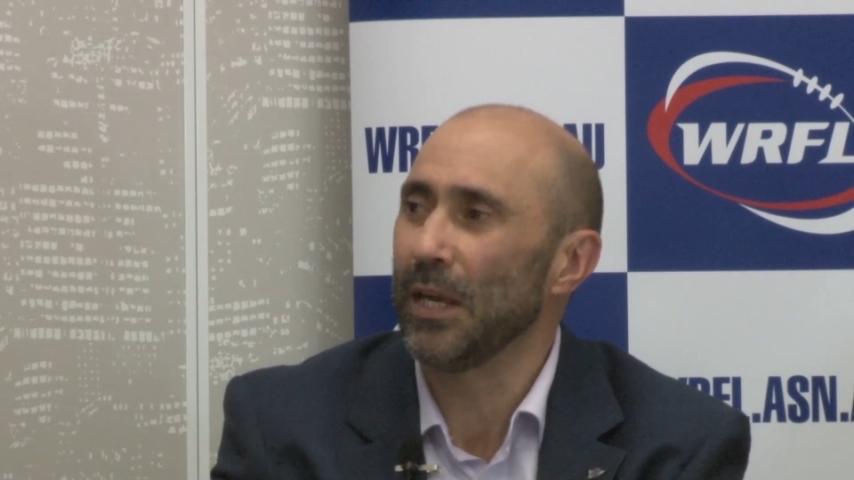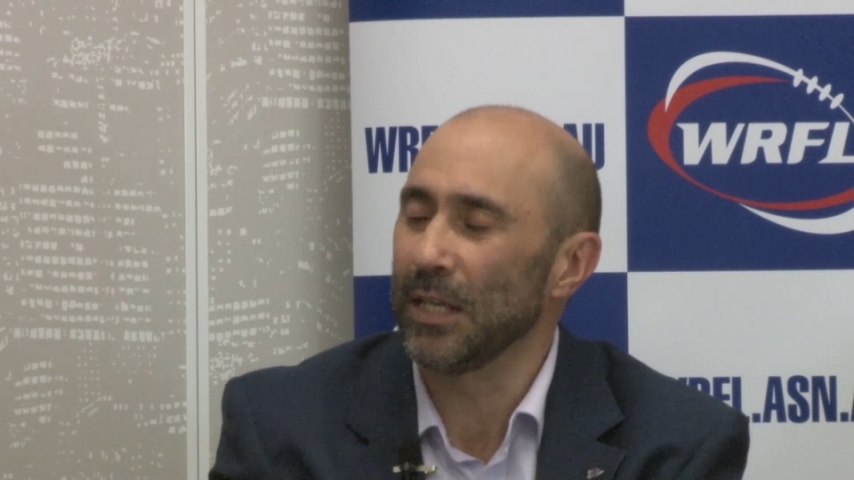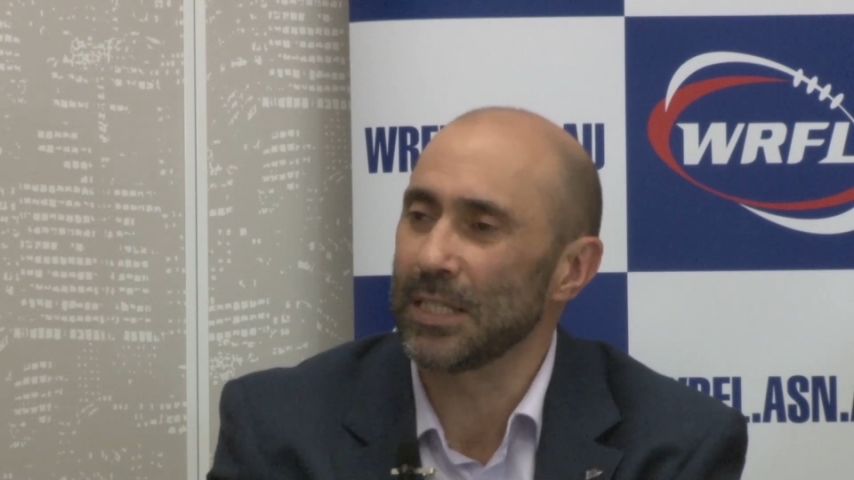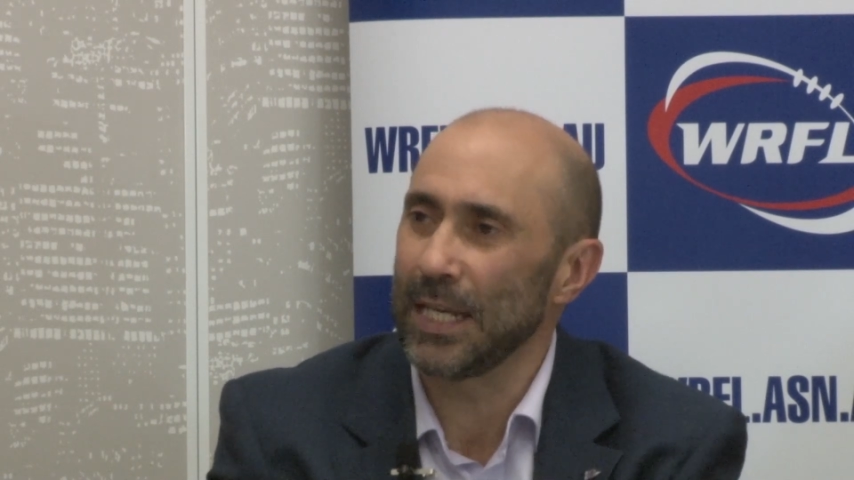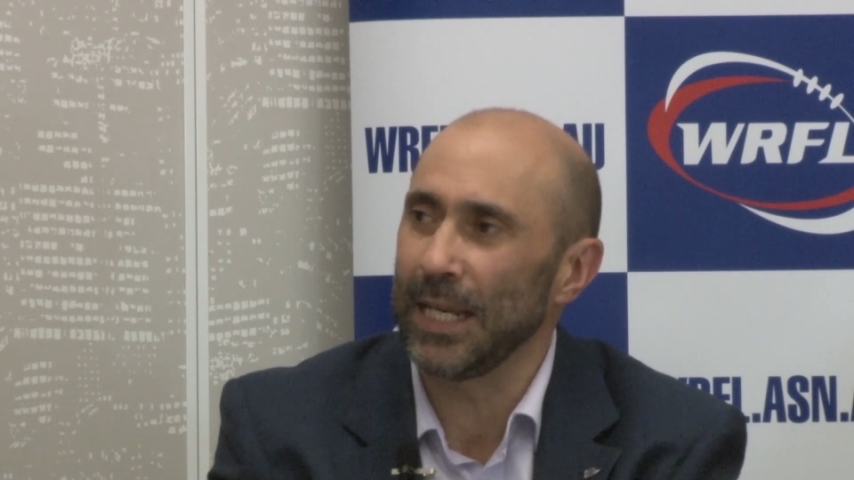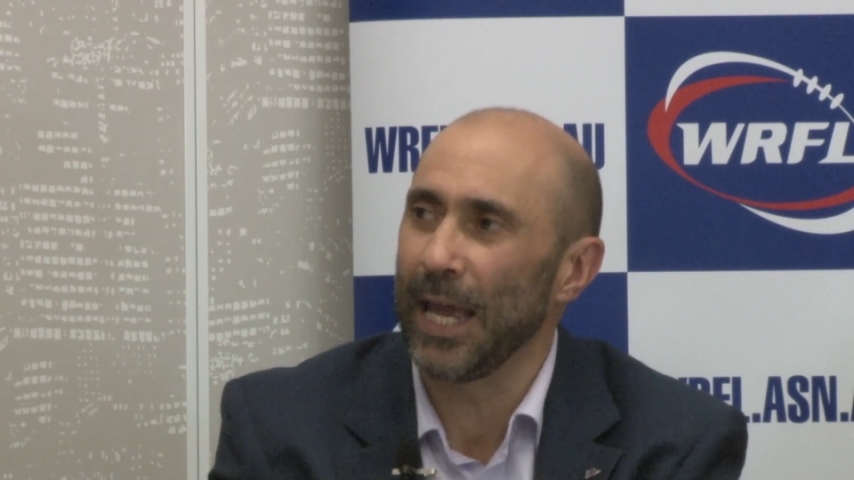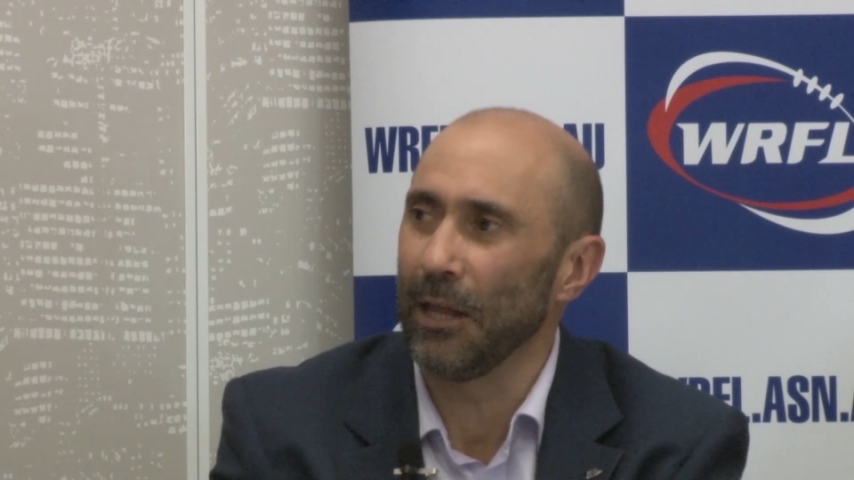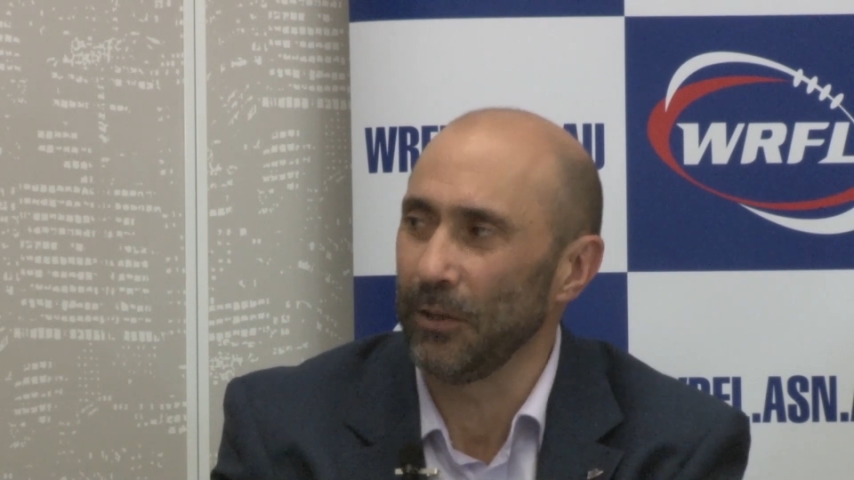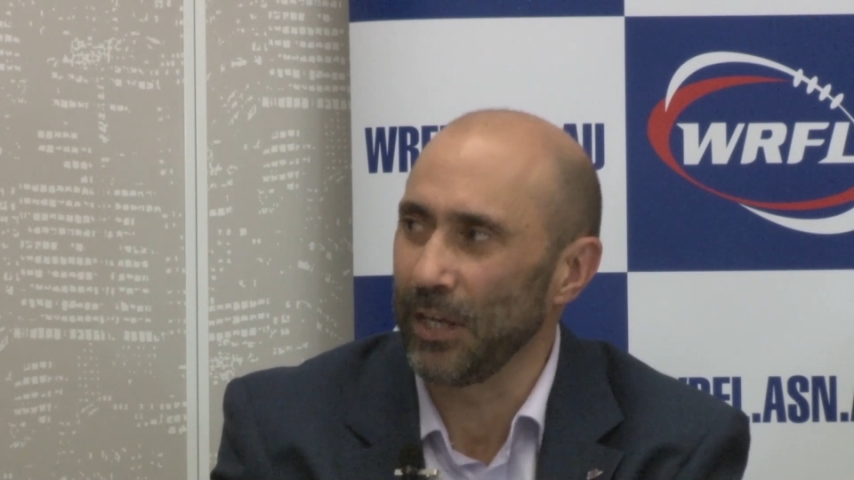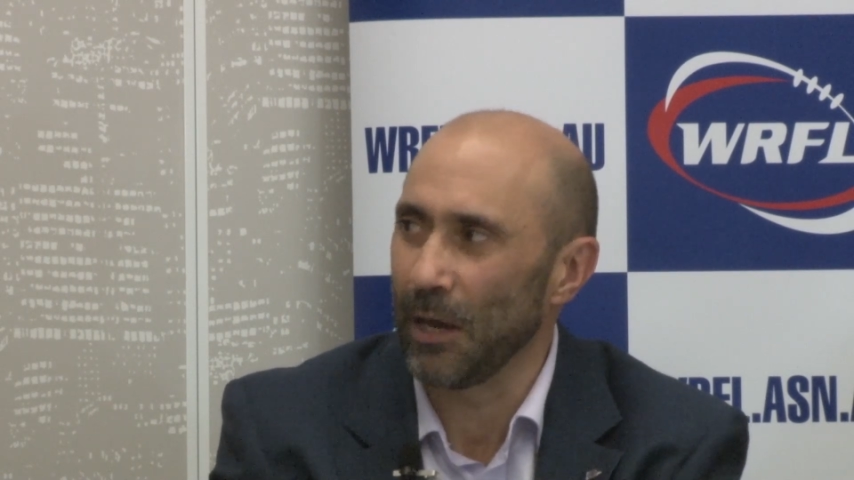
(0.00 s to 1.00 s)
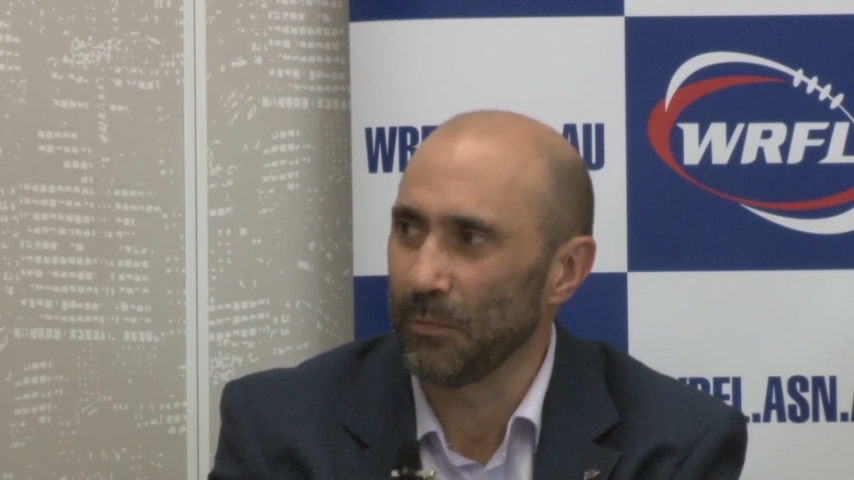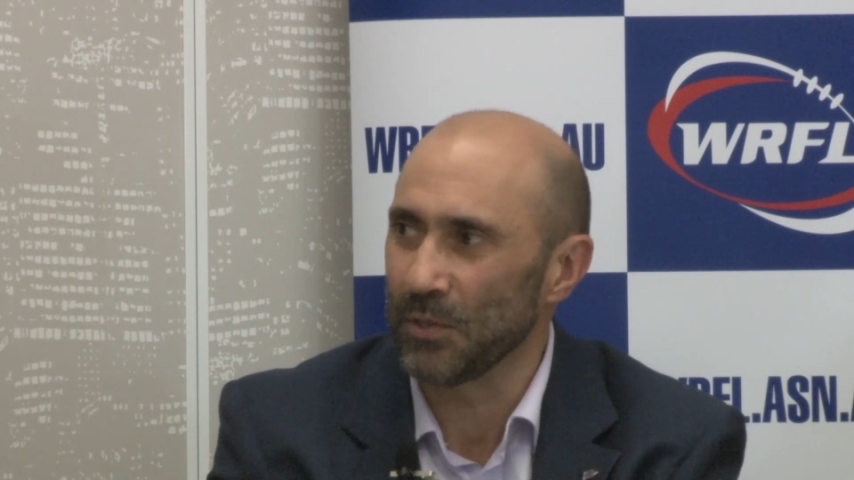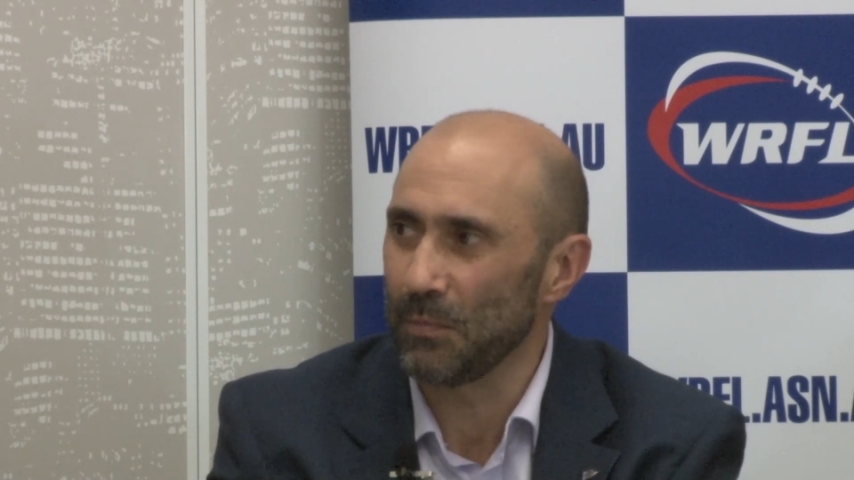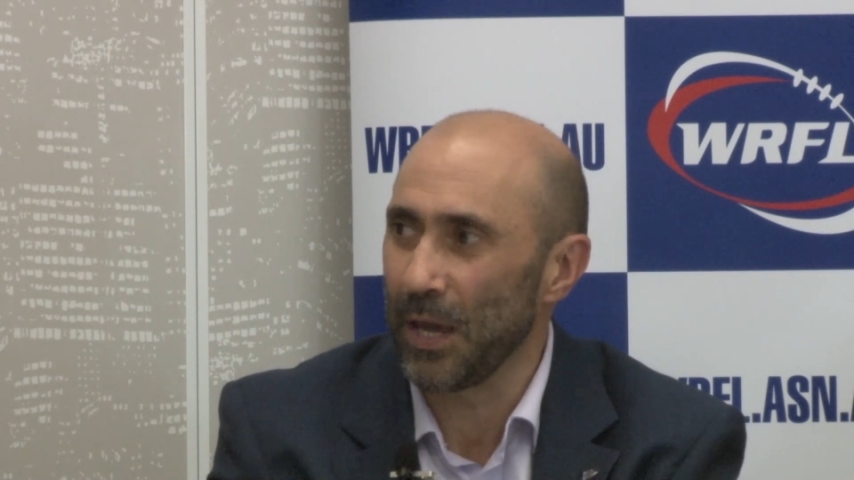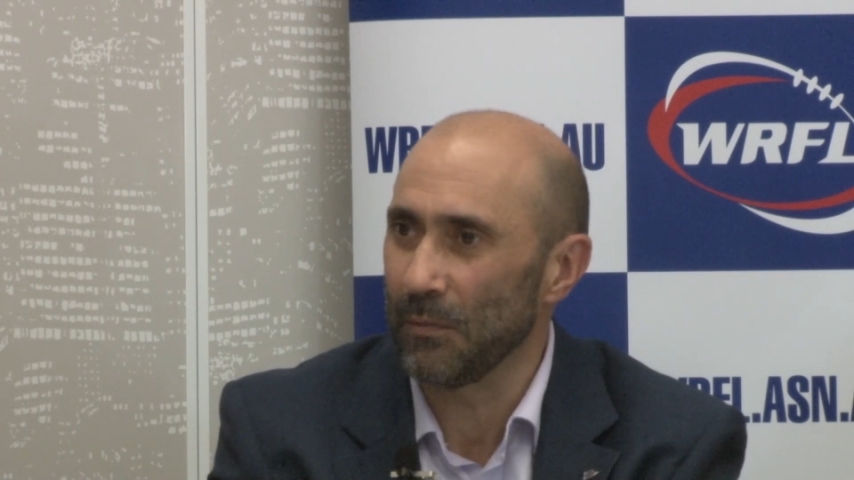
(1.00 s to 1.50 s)
And setting our league up
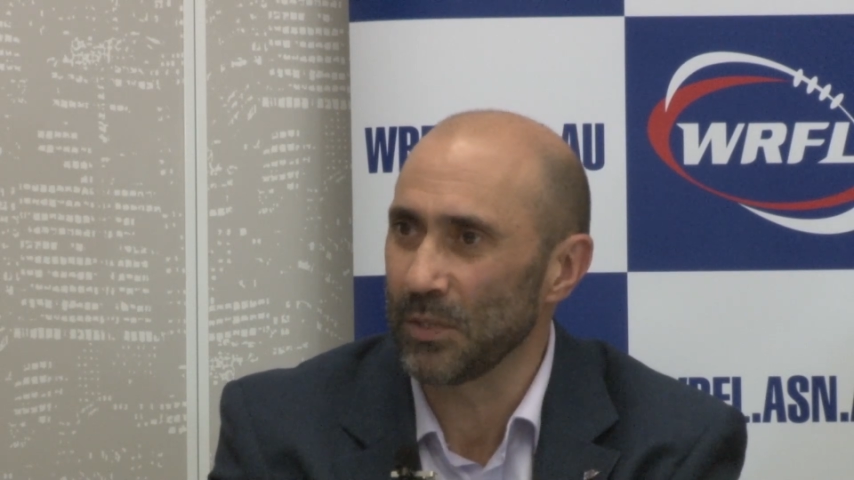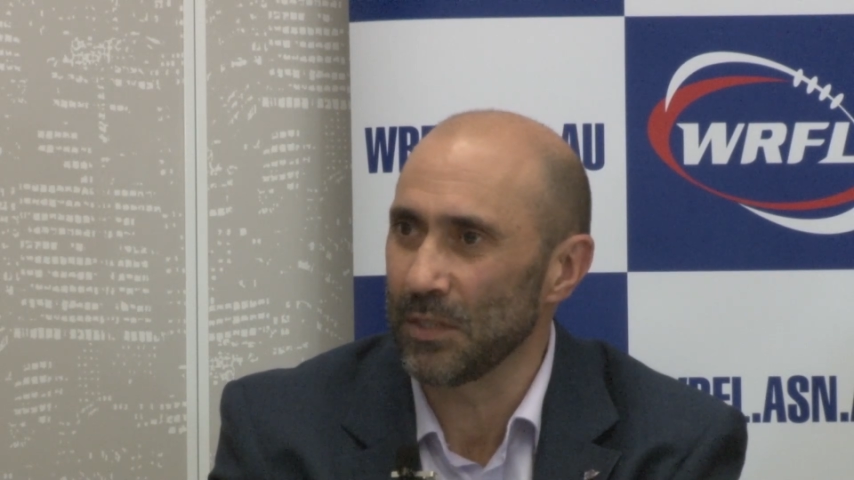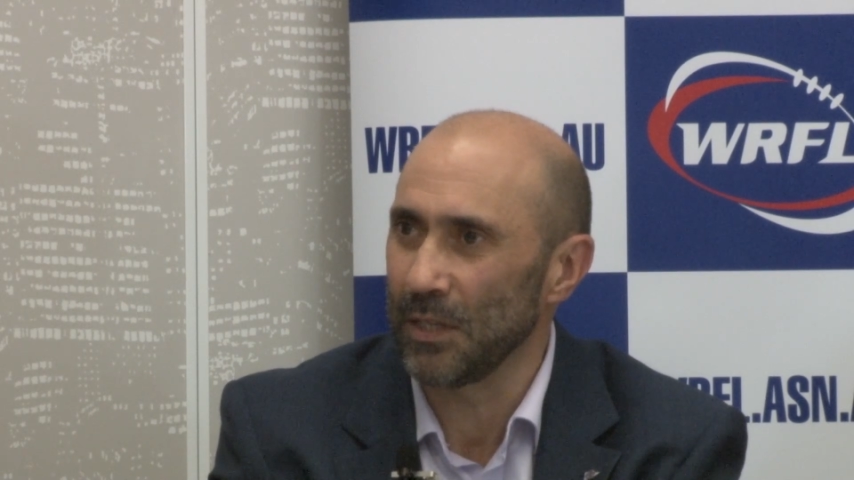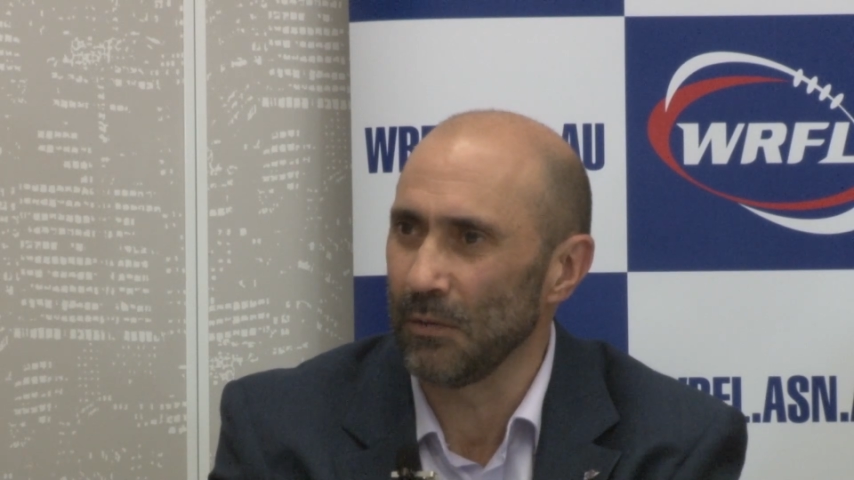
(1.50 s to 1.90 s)
as perhaps